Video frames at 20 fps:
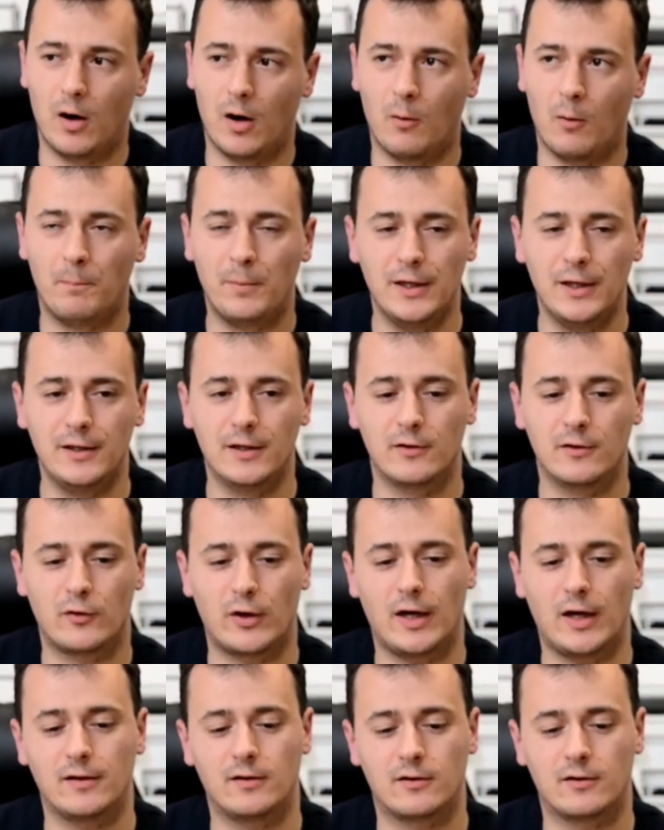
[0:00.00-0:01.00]
opinion
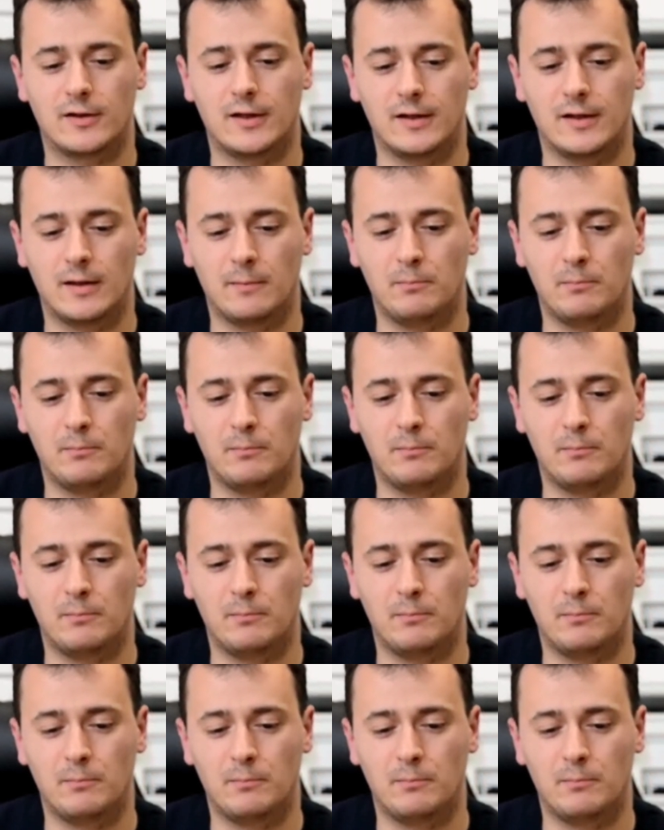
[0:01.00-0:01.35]
rather than a